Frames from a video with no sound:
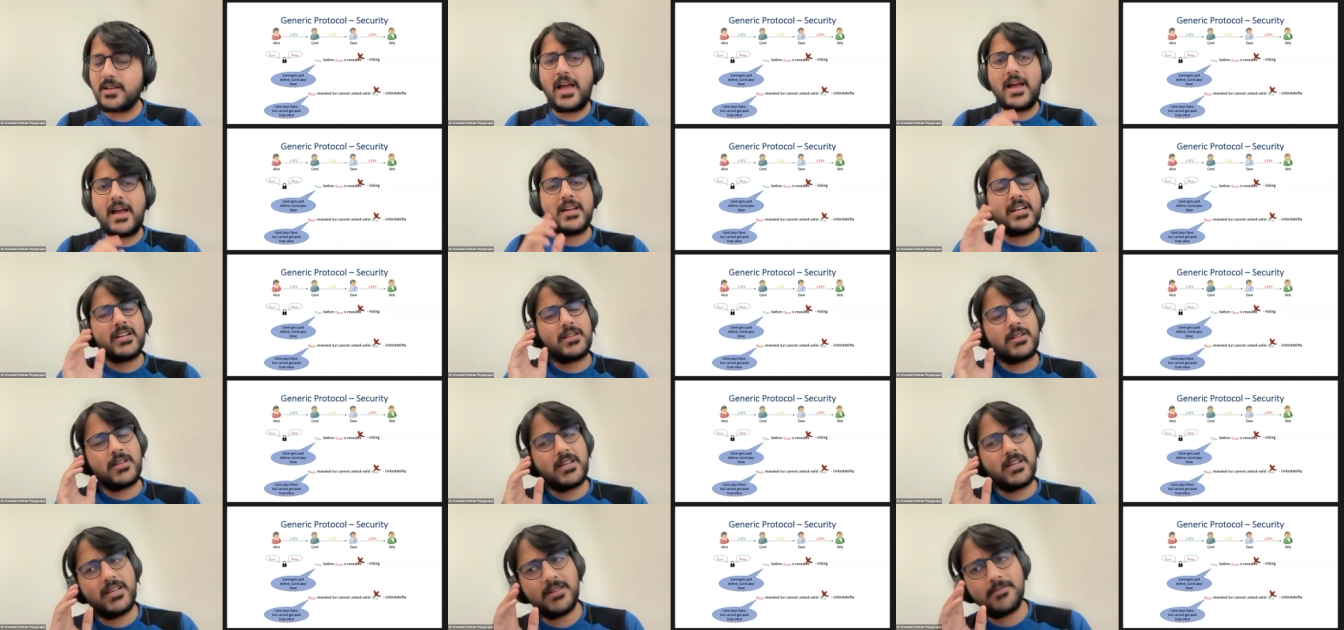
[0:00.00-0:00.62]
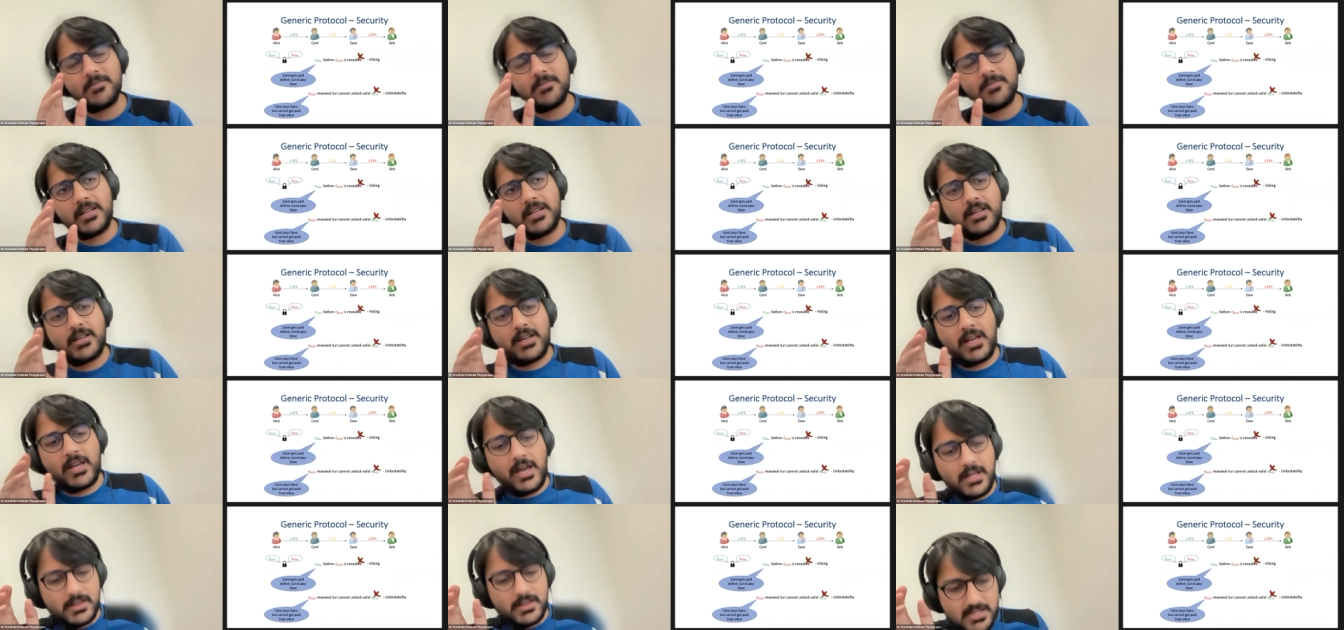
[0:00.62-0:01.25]
Yeah, it
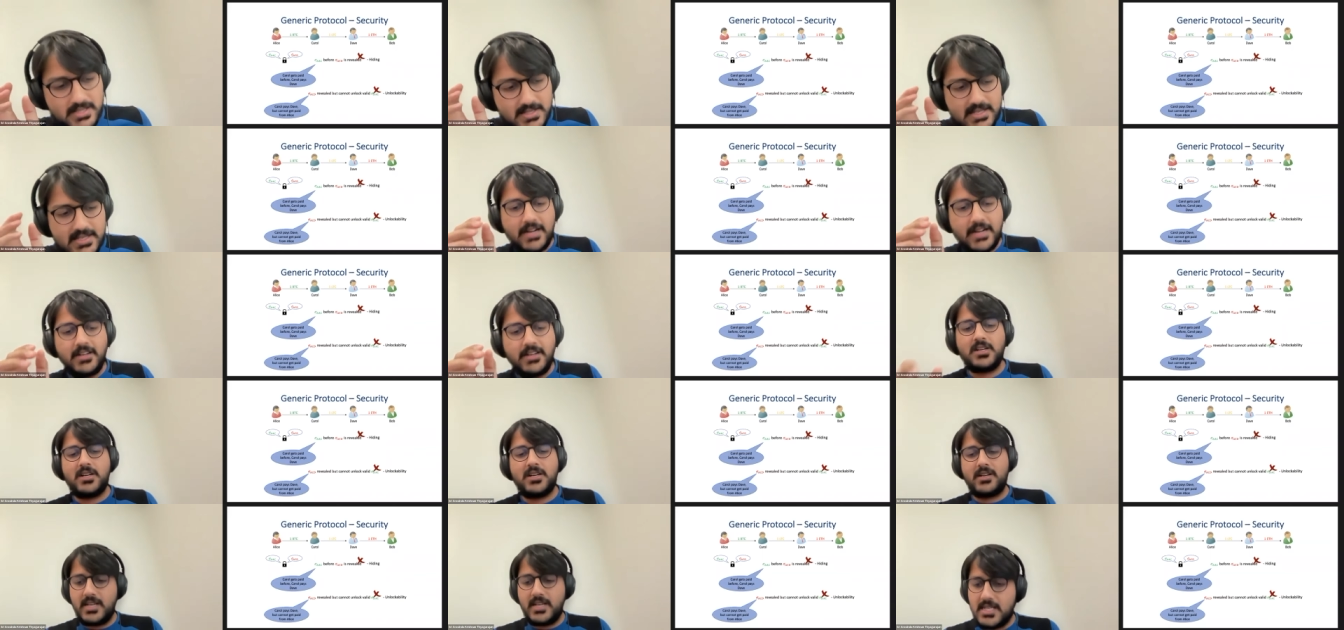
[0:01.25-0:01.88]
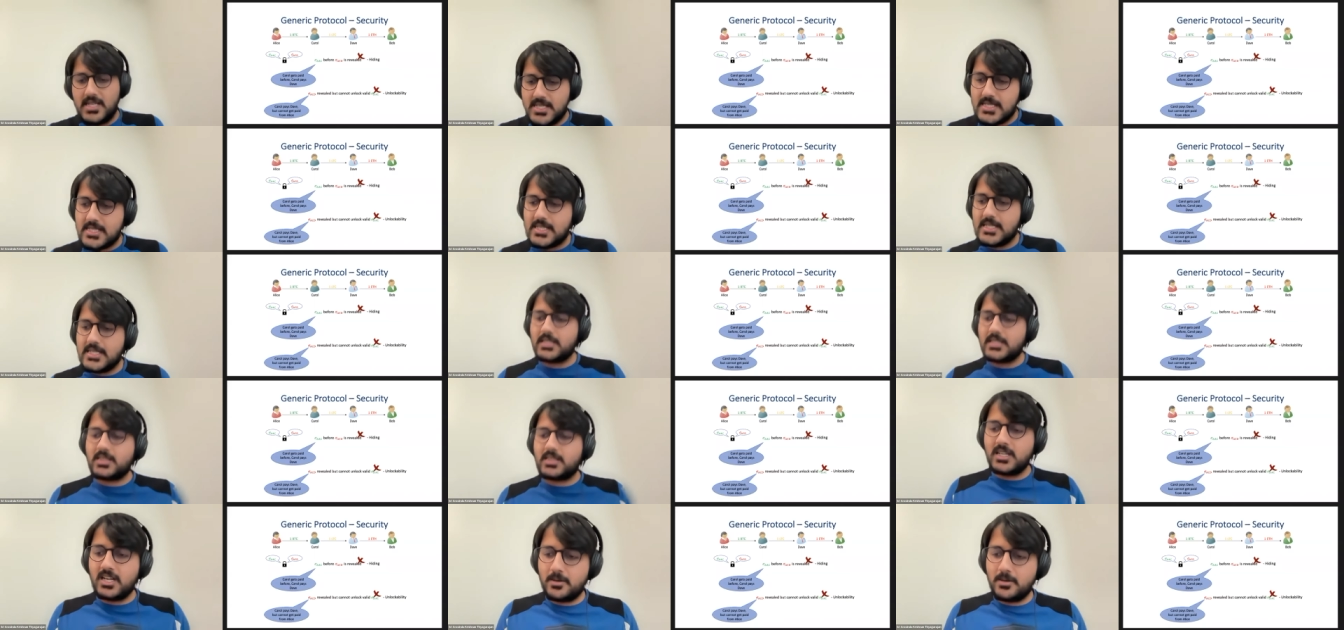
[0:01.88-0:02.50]
uh, the sender is
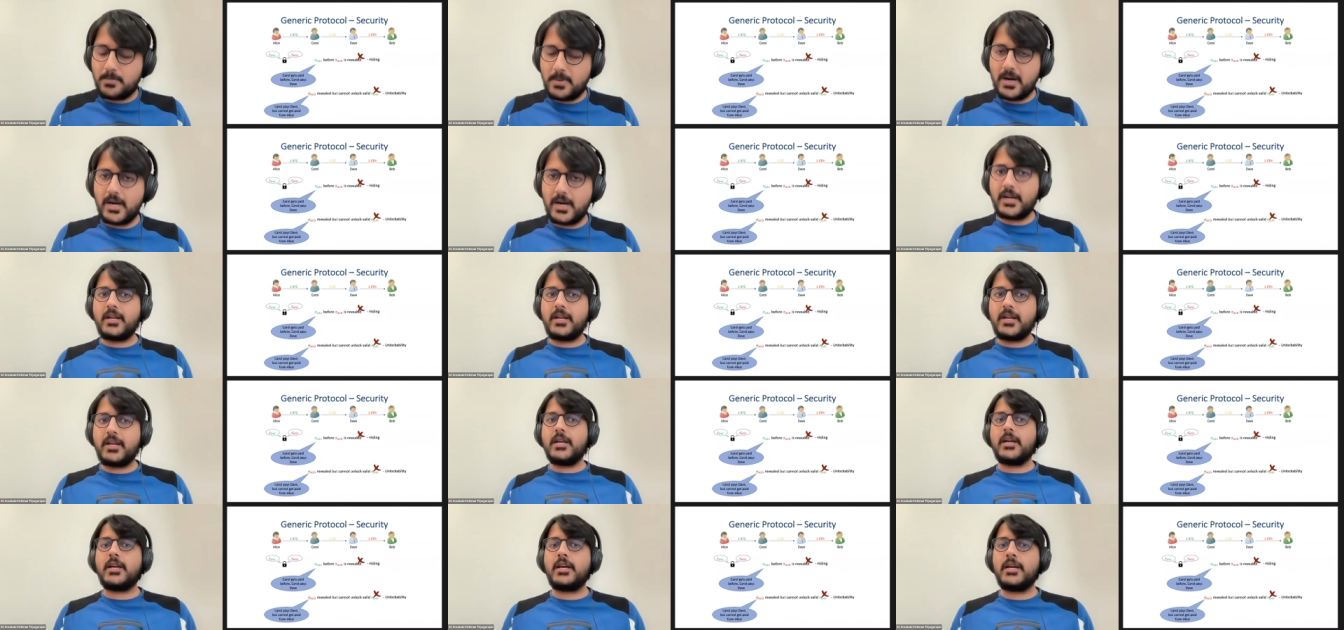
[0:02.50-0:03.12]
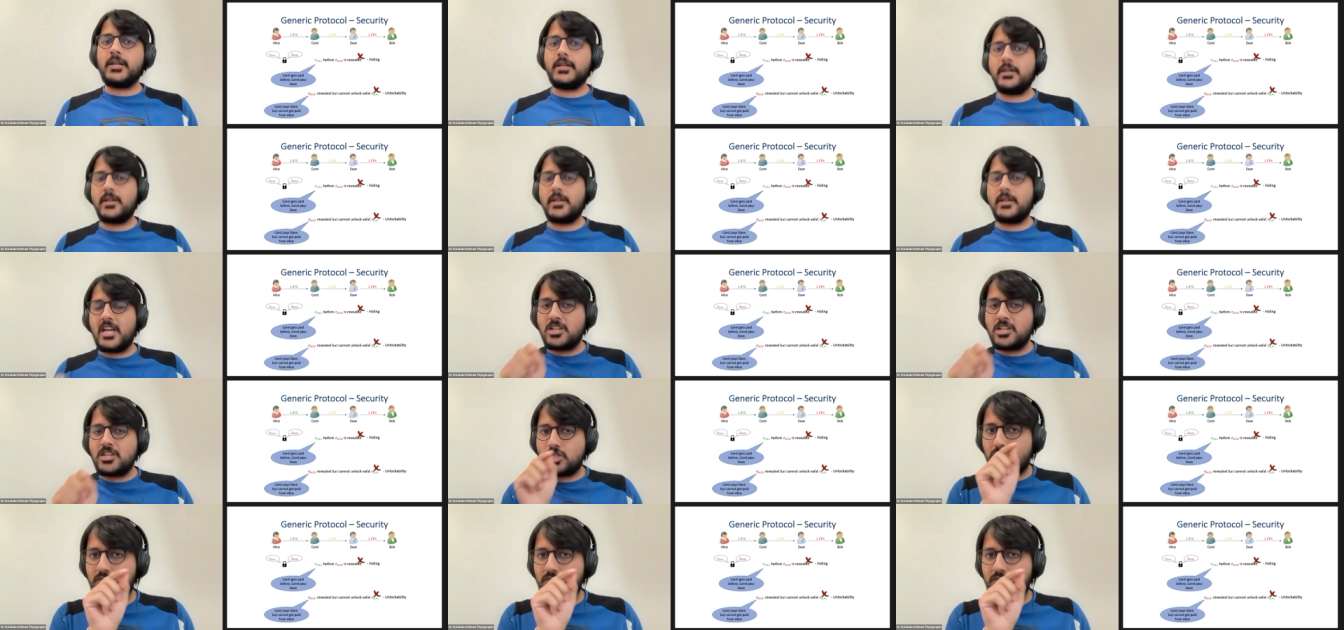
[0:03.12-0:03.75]
the third party in
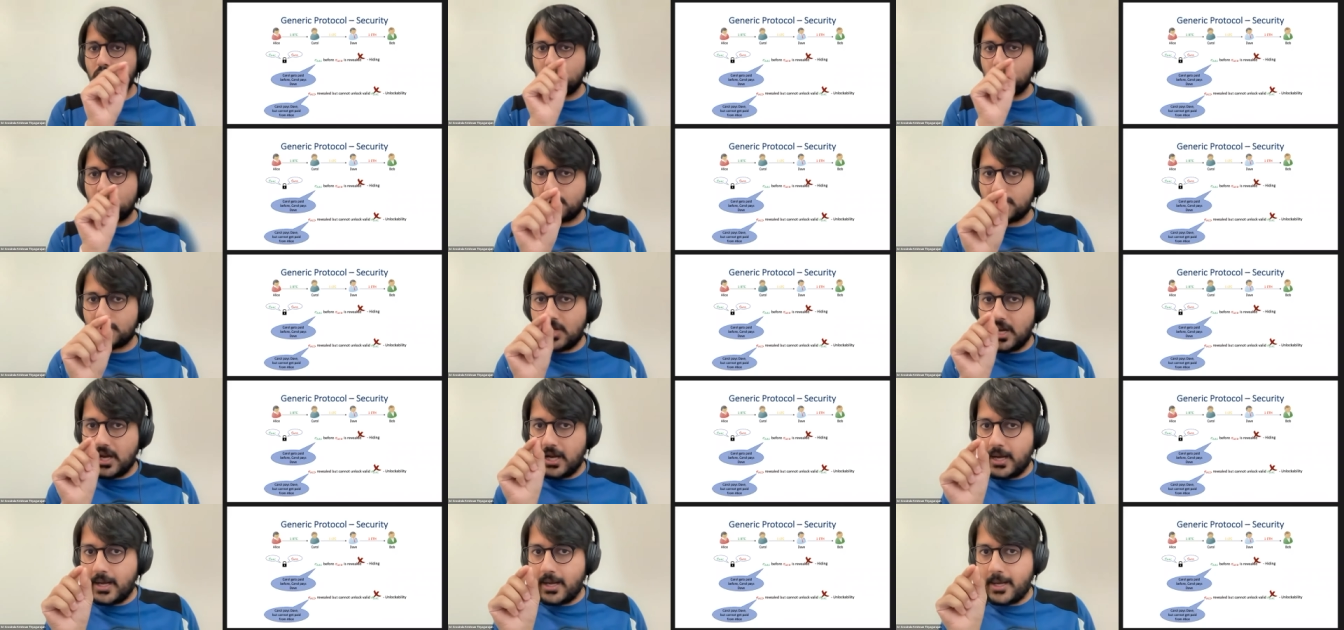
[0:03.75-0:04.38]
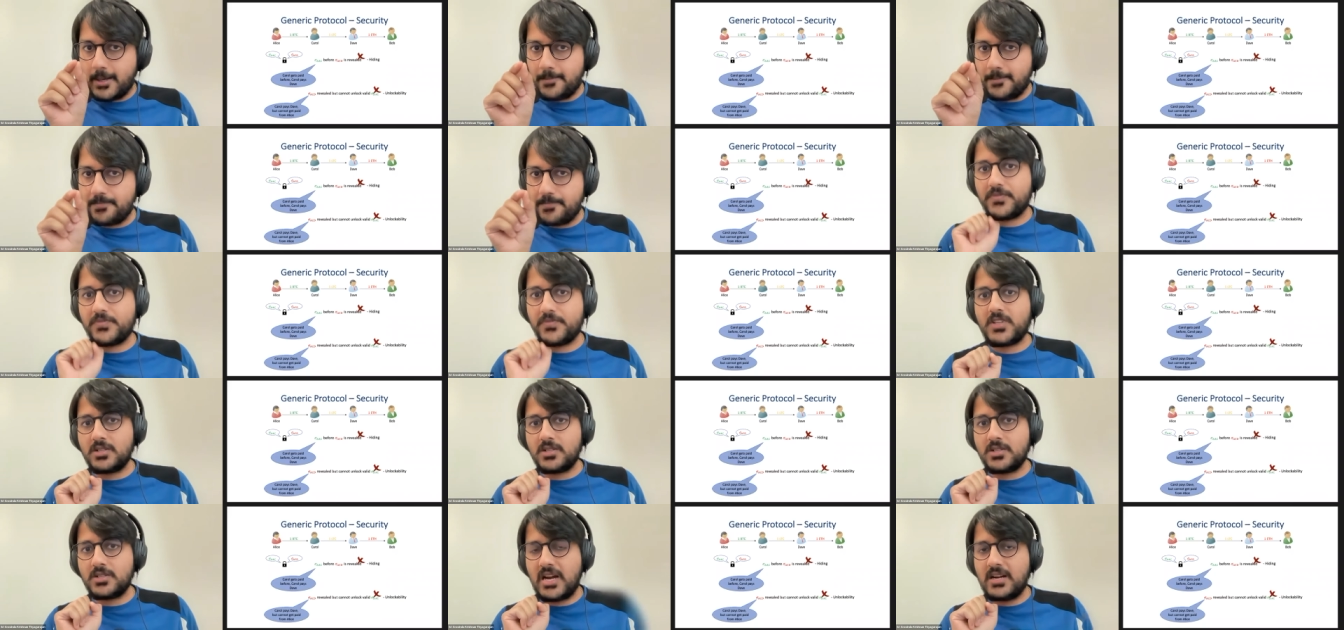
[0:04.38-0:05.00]
each of those uh,
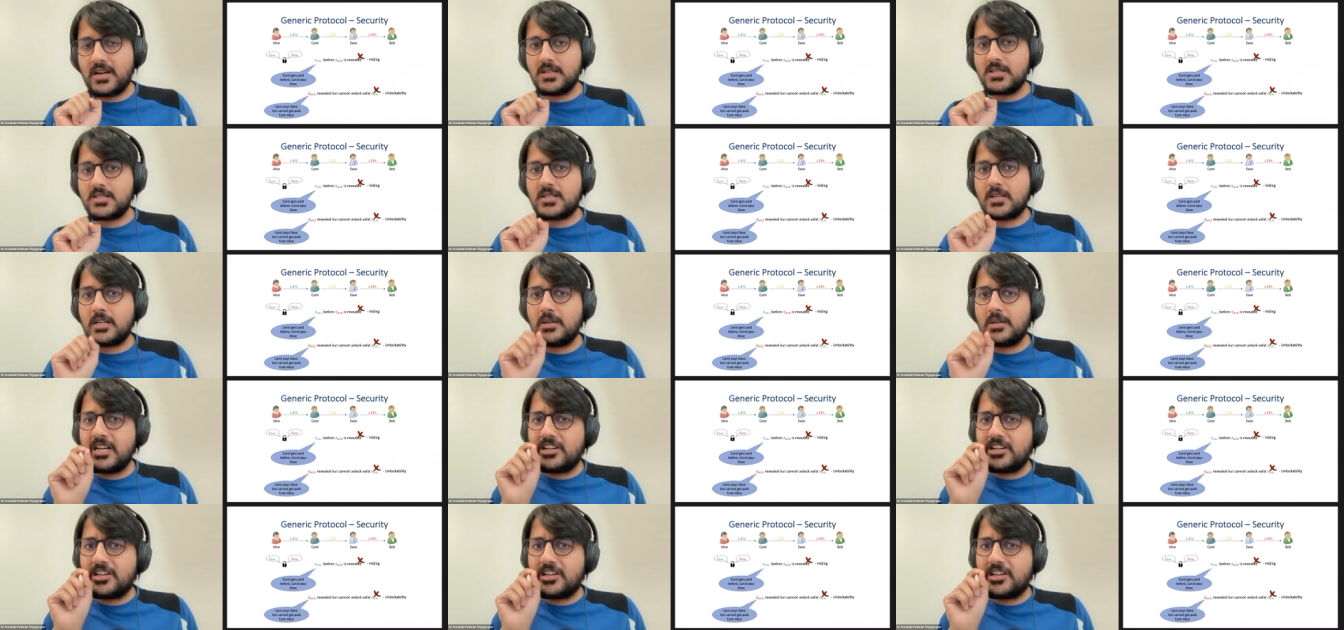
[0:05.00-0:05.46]
channels.